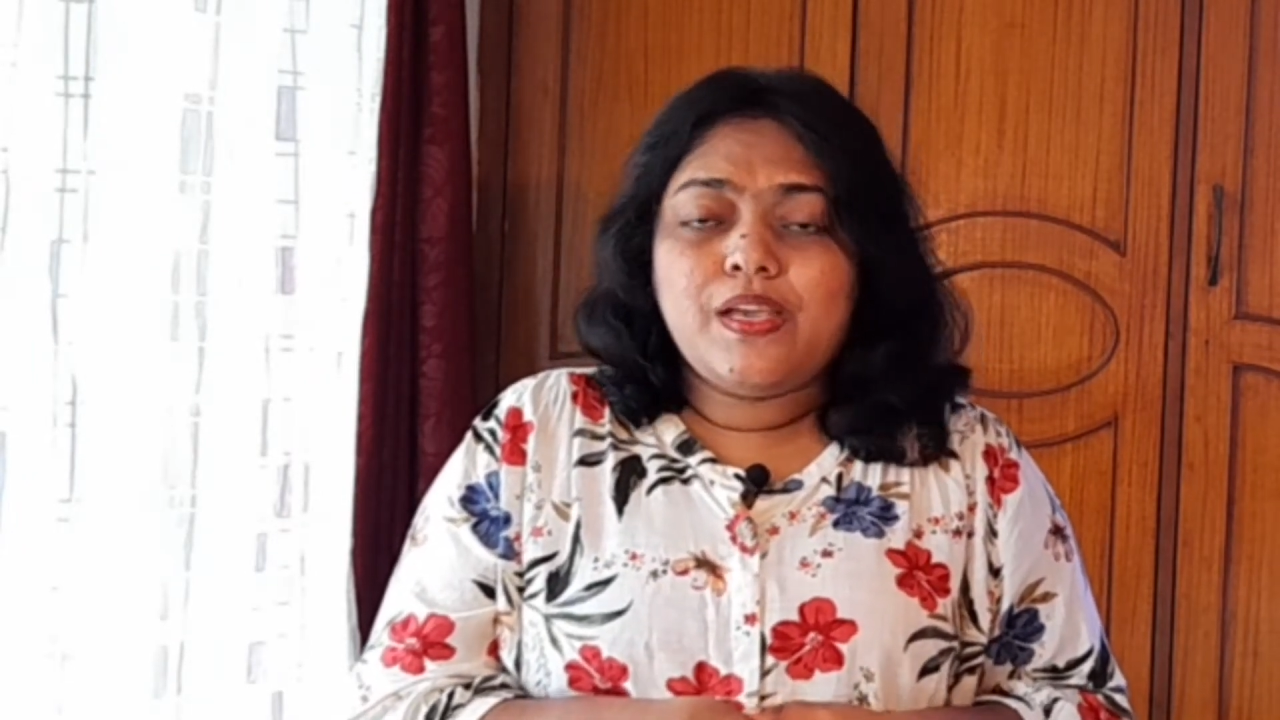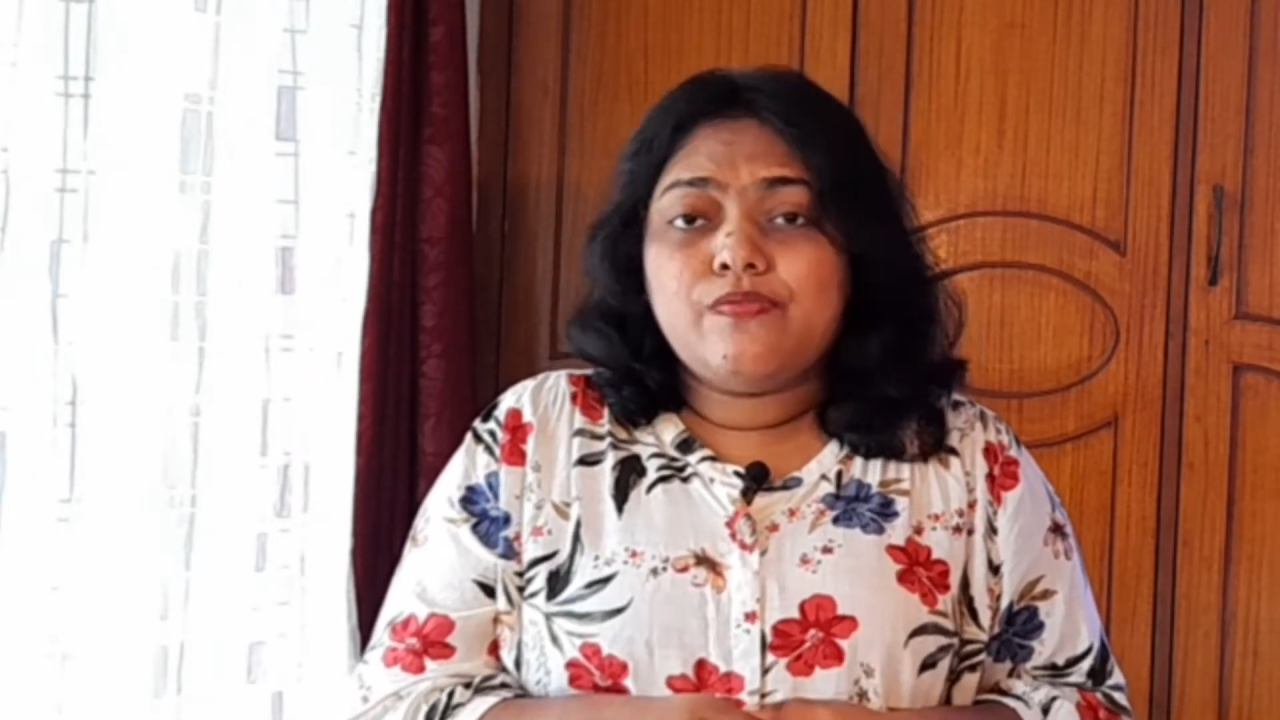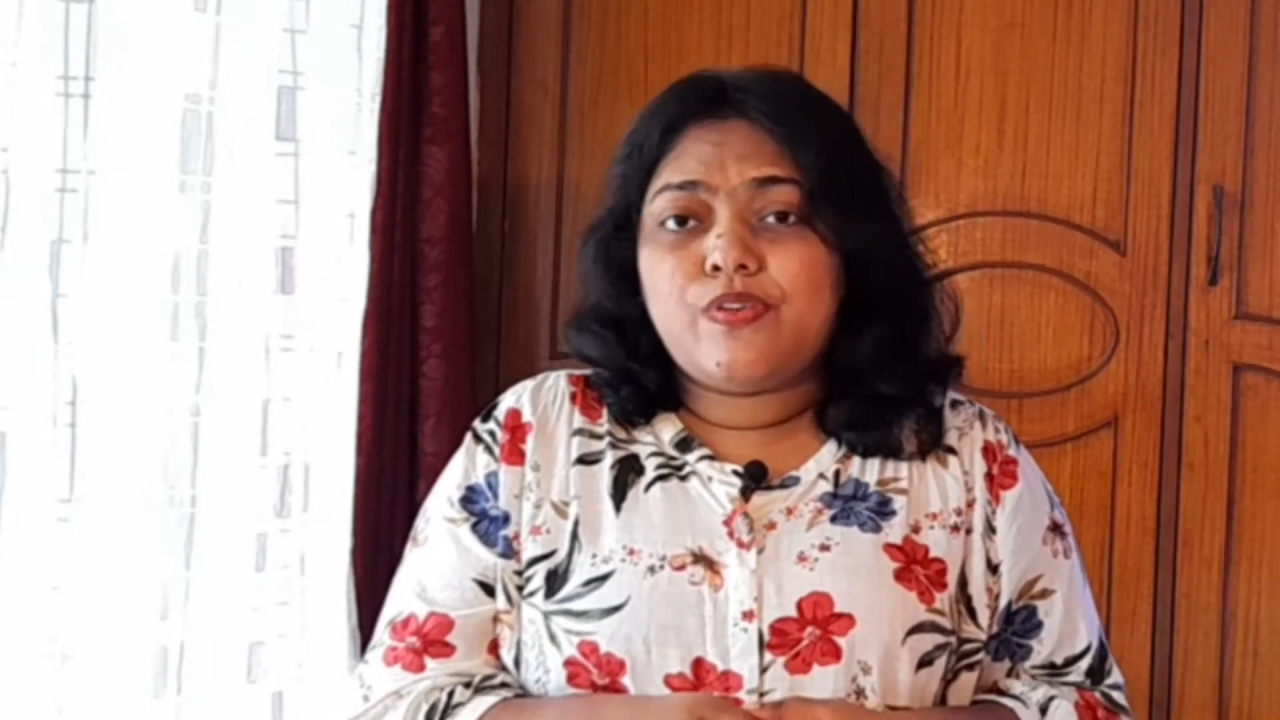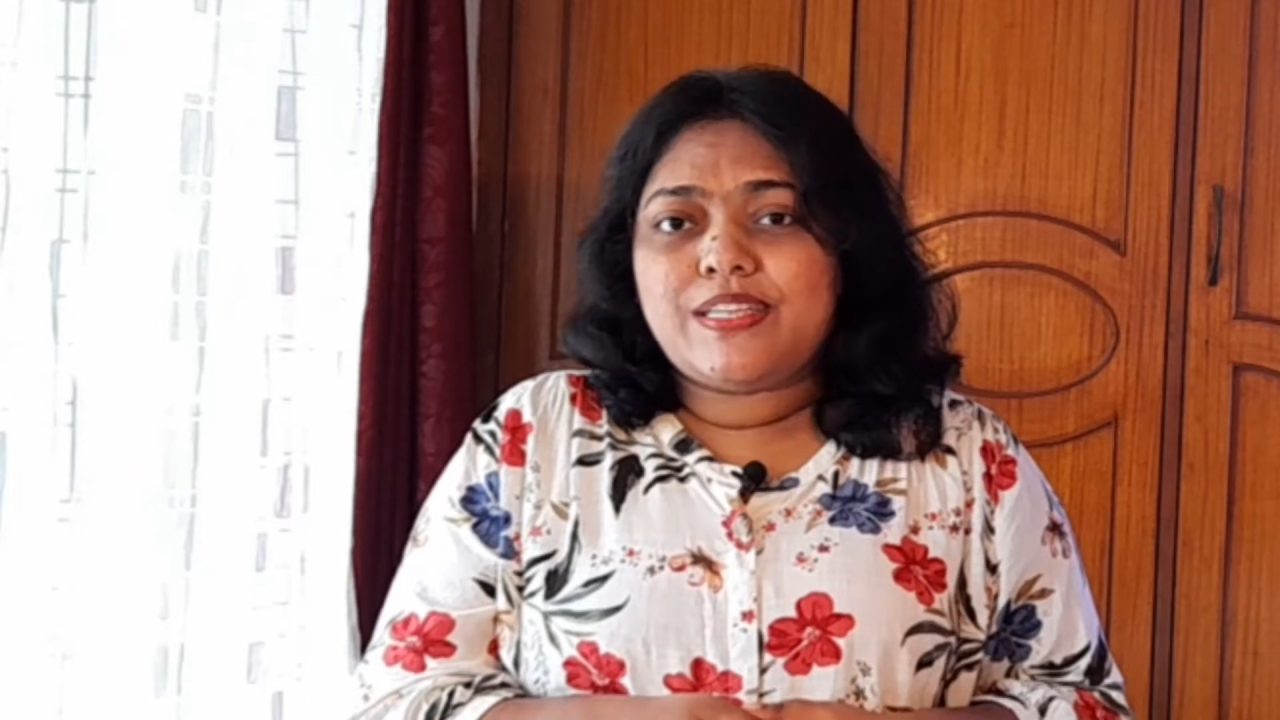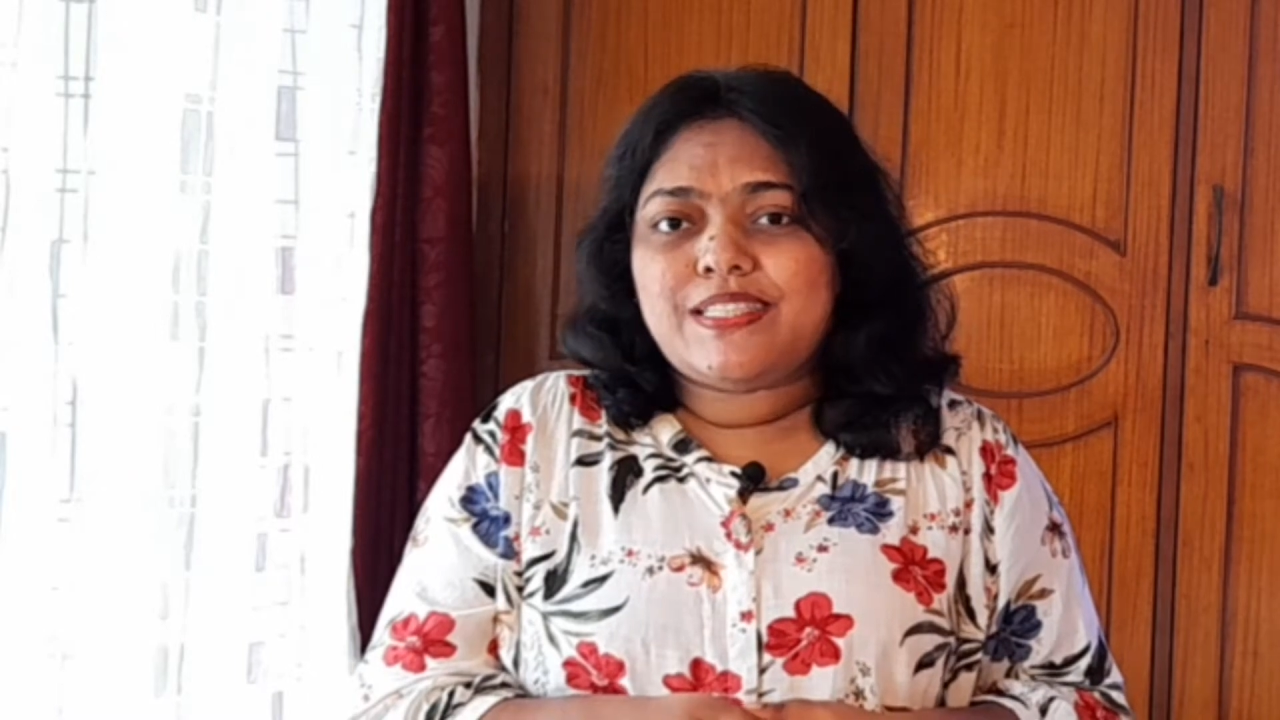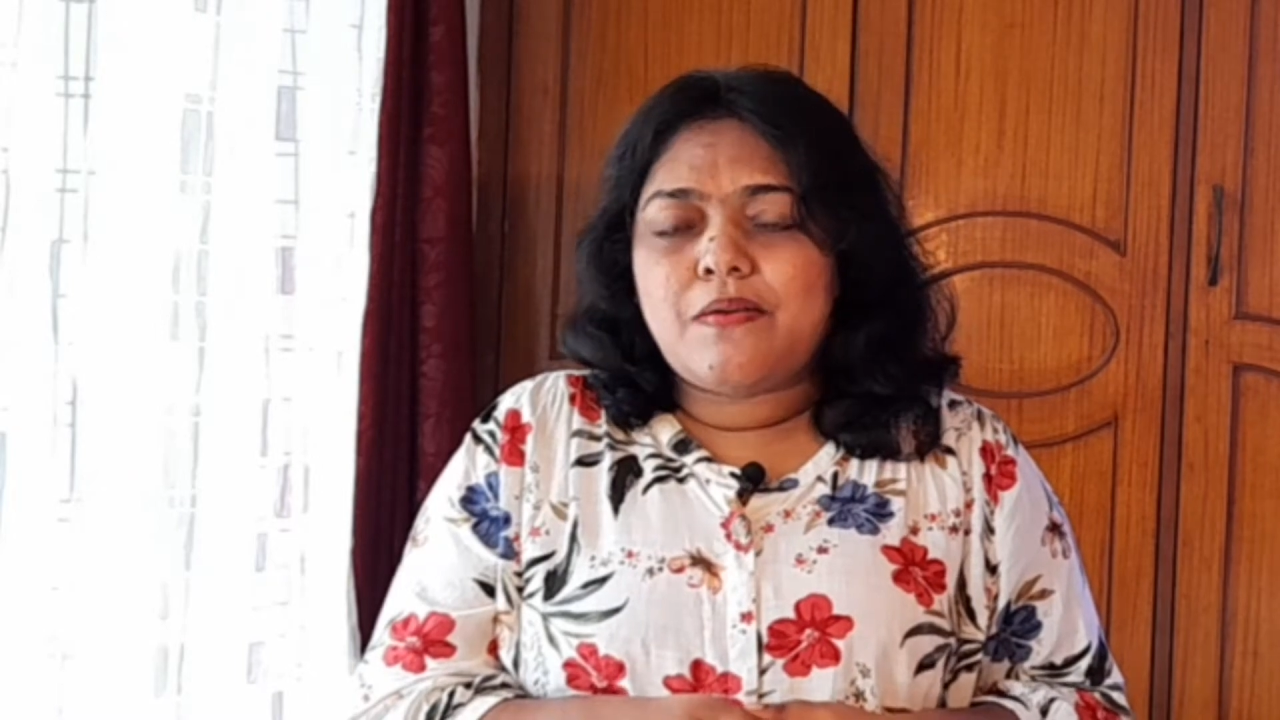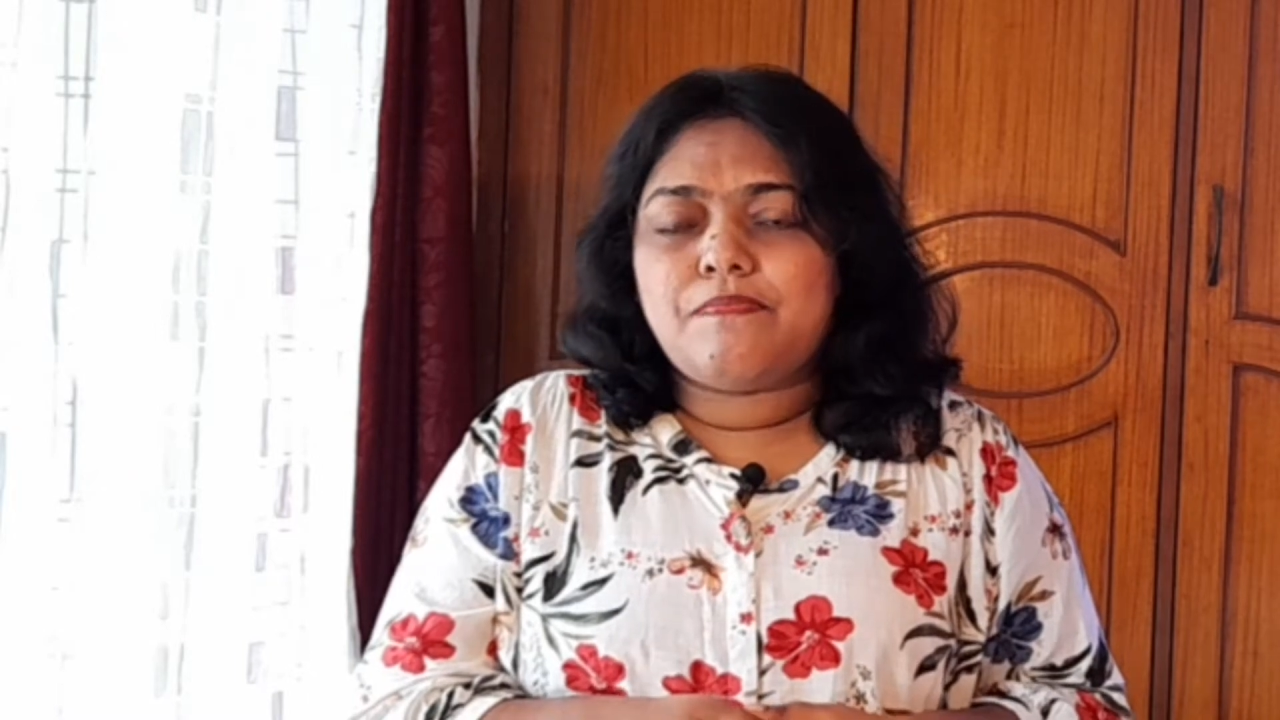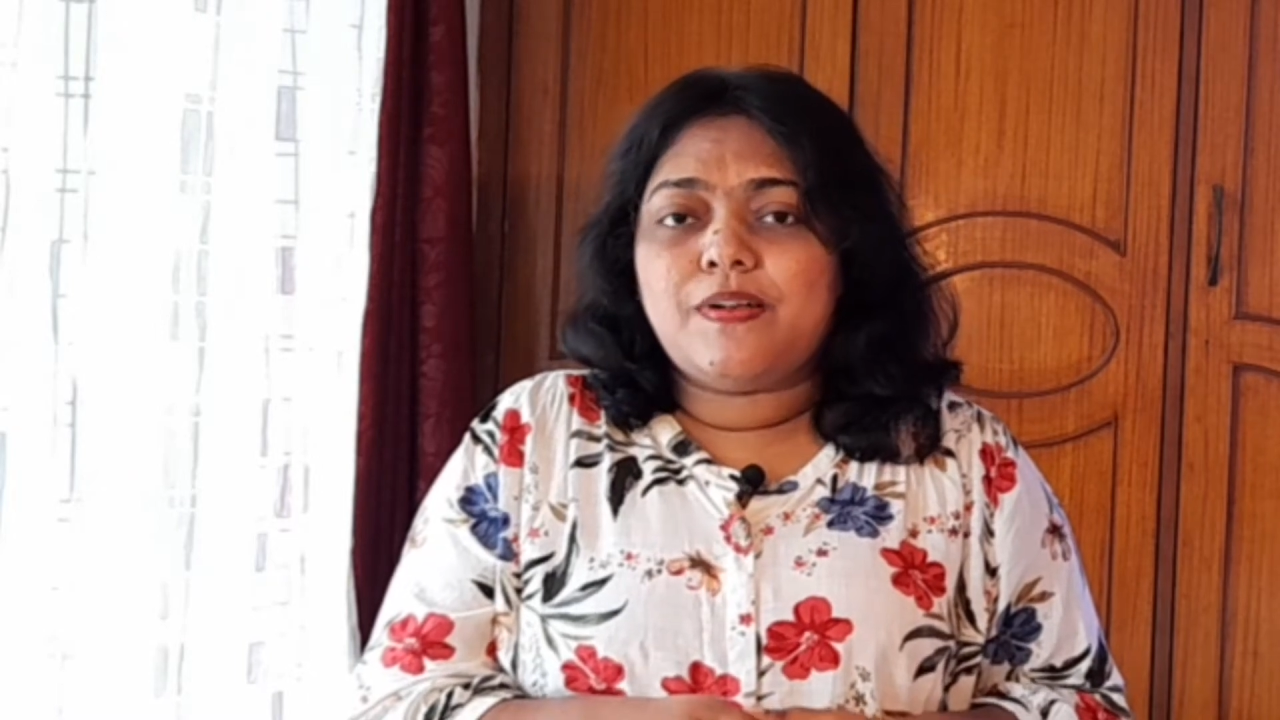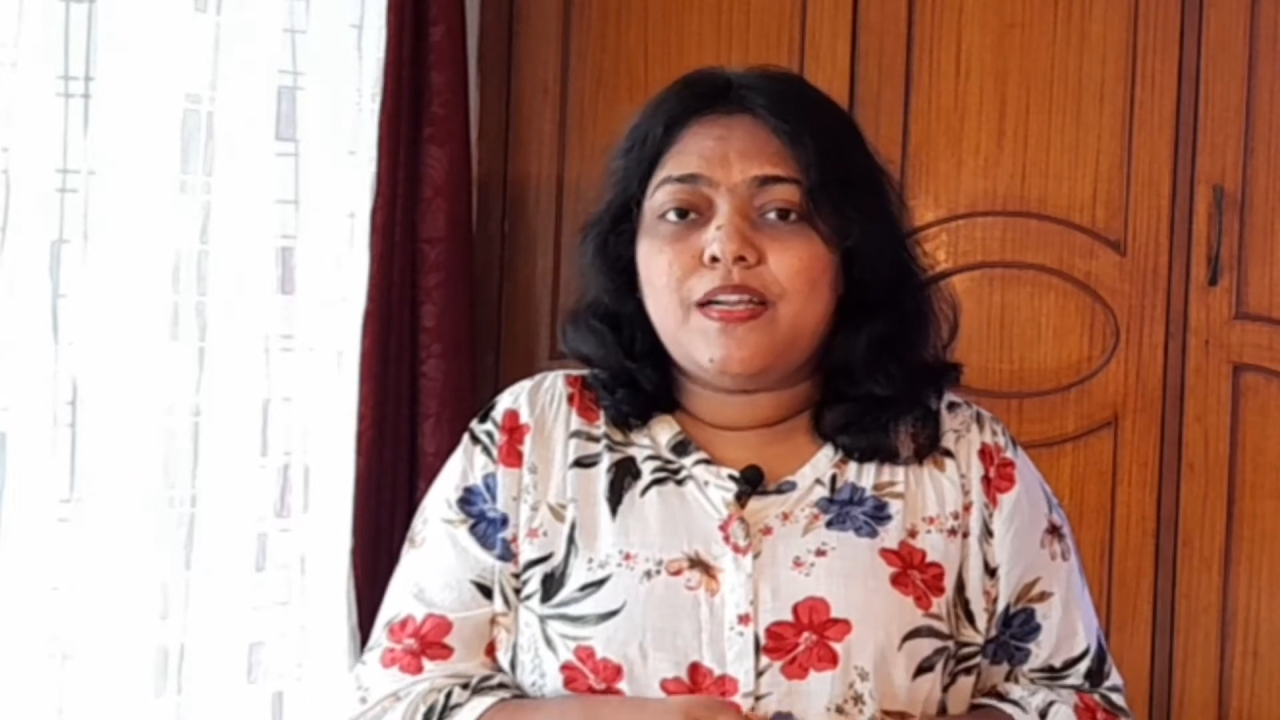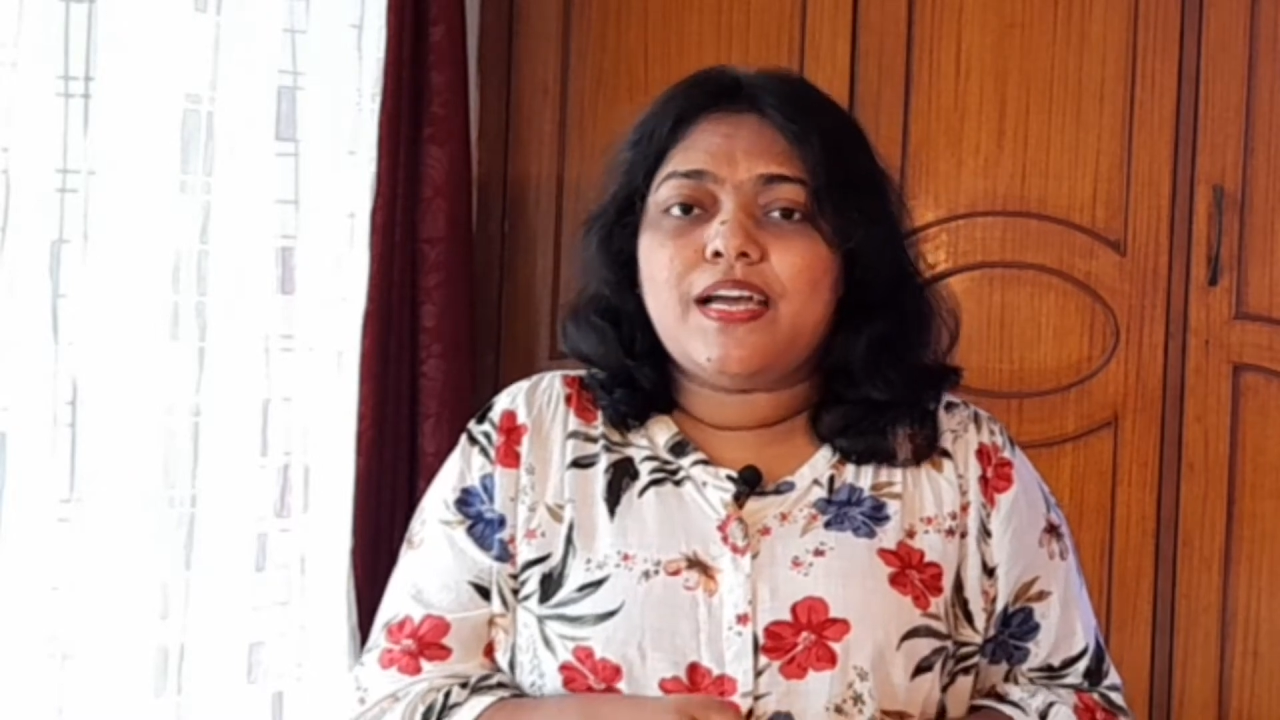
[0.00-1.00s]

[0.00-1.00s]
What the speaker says: For example,